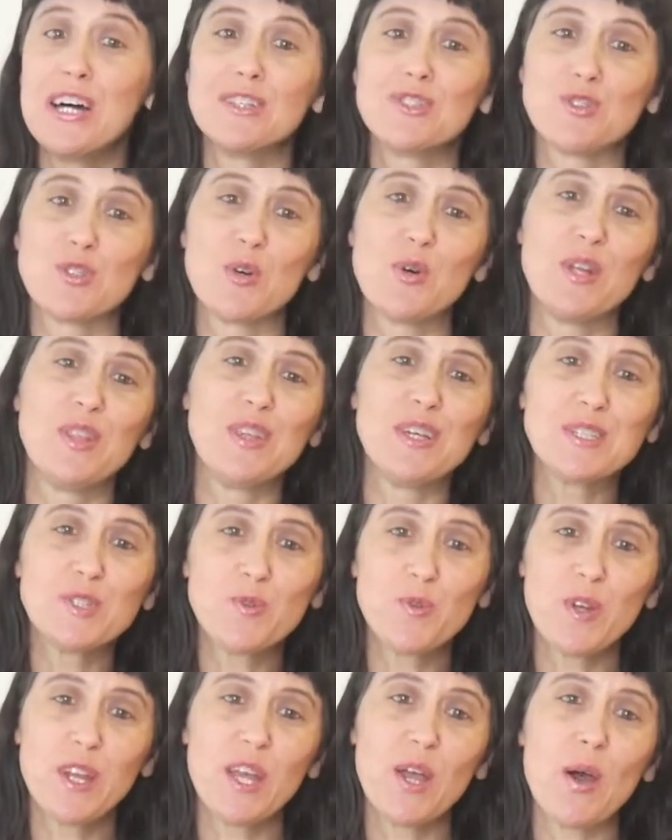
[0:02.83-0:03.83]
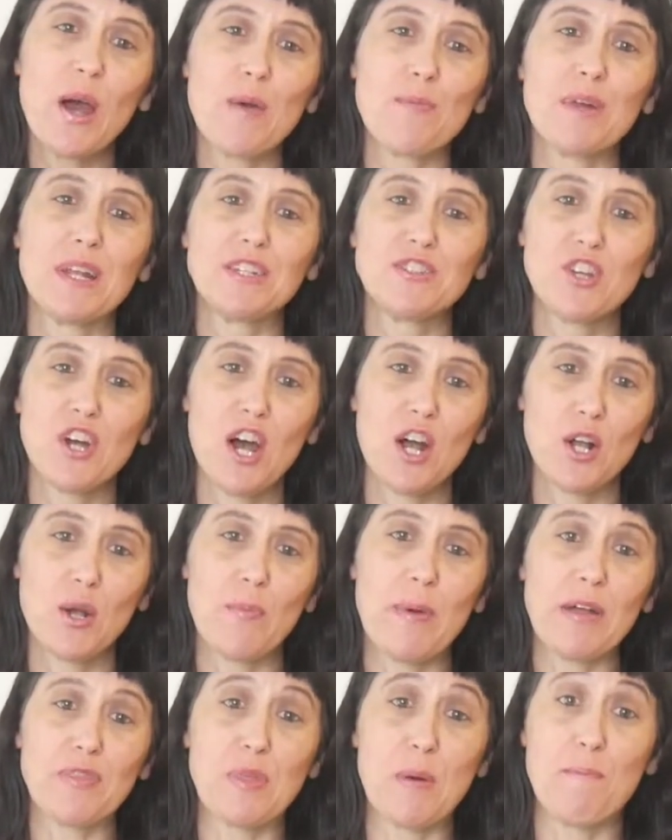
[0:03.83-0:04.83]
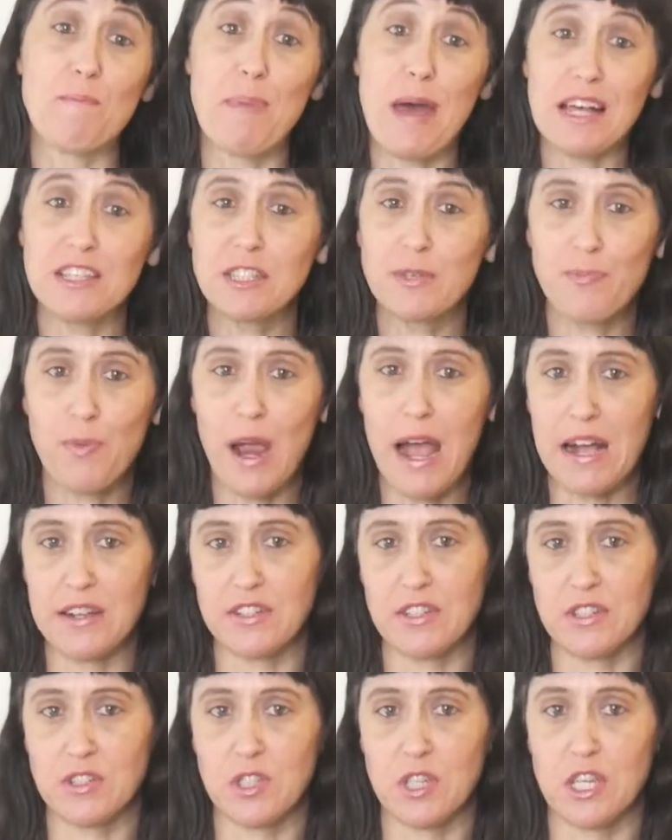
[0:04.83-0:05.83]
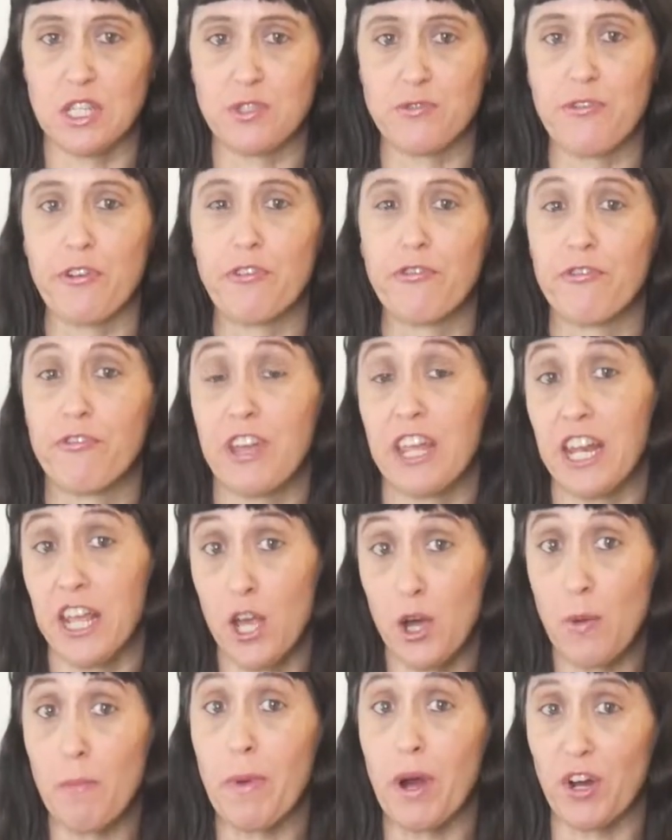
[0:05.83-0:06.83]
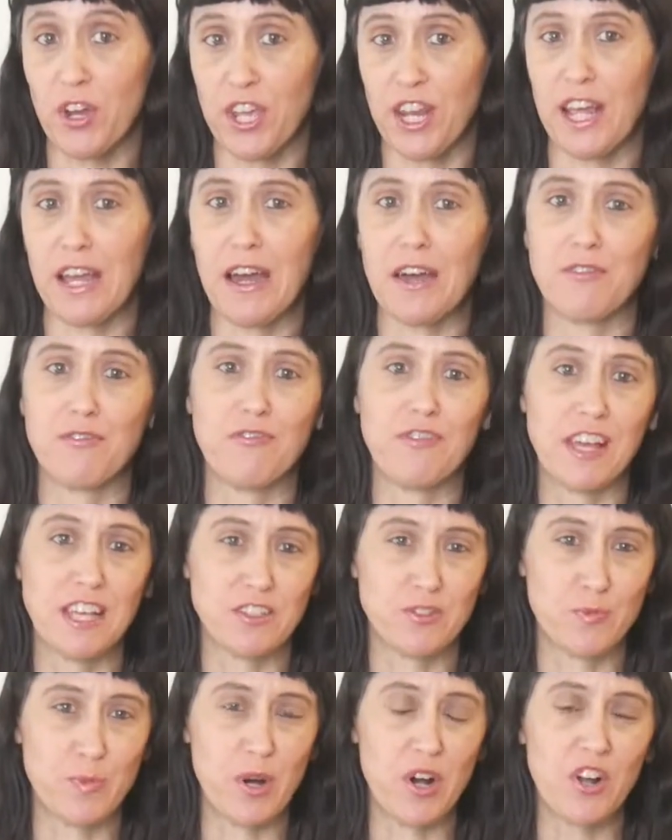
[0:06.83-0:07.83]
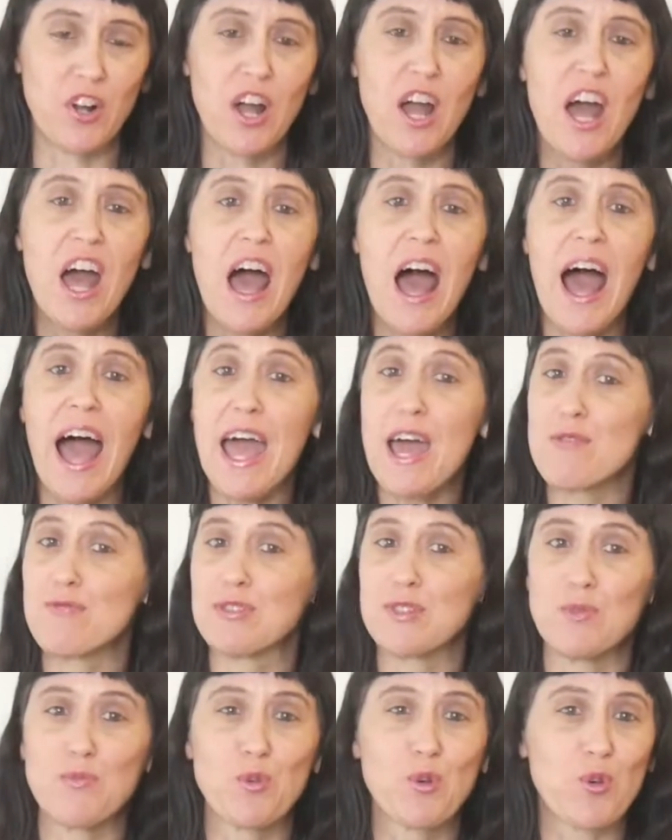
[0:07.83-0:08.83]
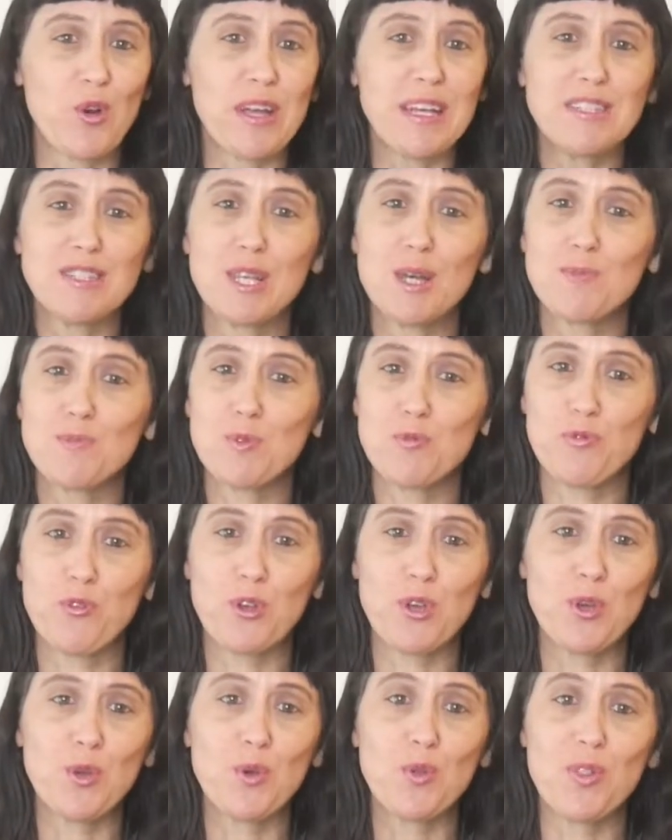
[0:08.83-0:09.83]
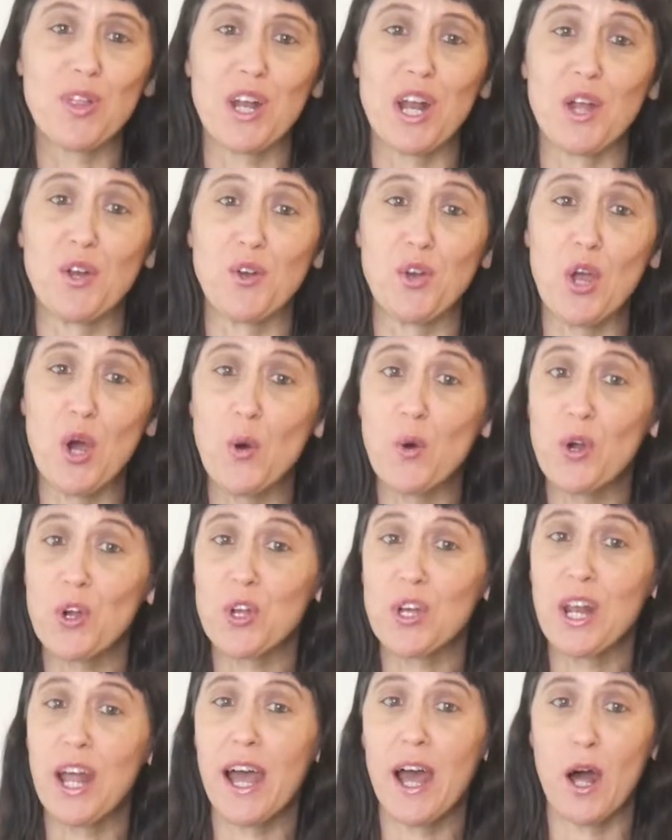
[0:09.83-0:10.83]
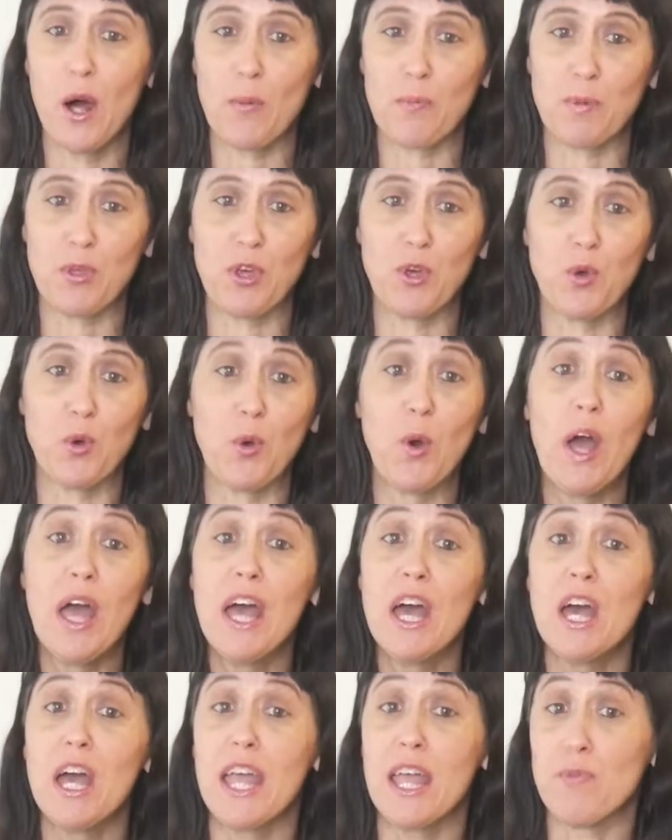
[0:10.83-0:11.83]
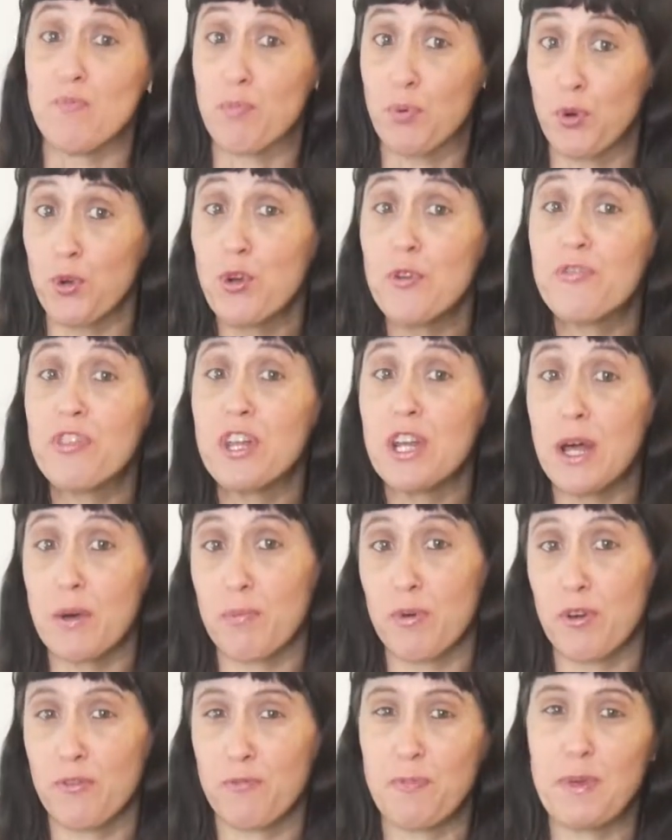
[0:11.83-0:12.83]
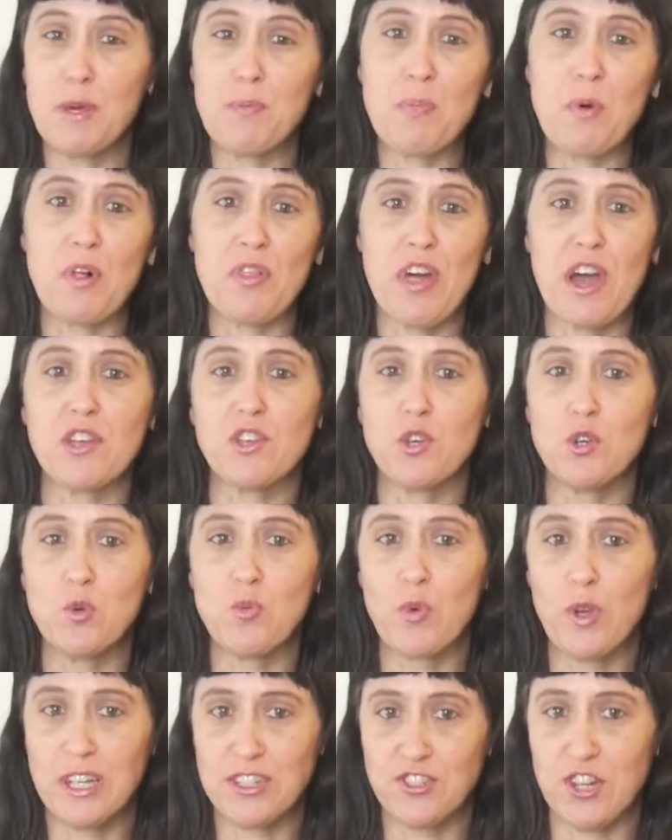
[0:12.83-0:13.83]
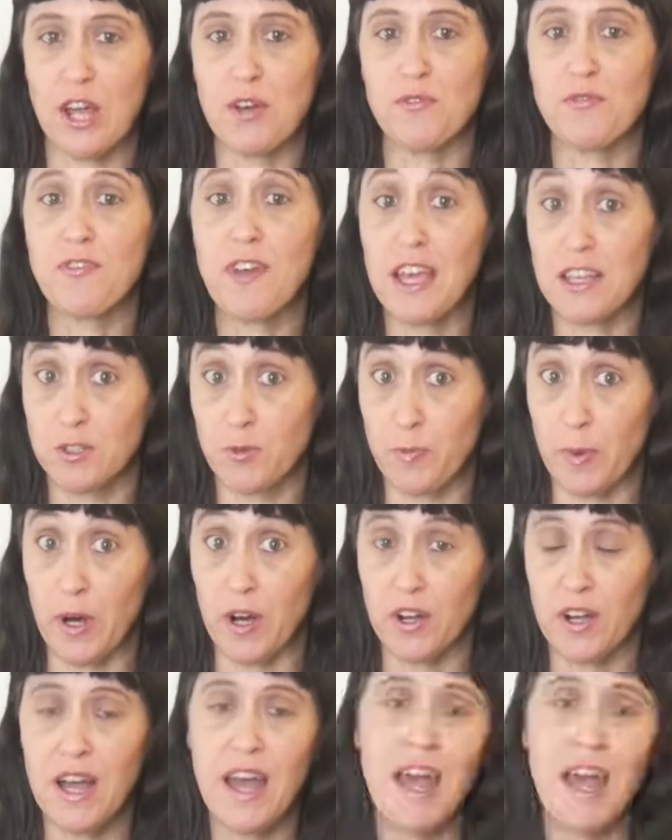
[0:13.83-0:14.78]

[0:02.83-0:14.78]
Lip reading: So in this video, I'm gonna talk about the best practices for video marketing on Facebook. I have some great tips for you that I know are gonna help you improve the number of people that you reach on Facebook.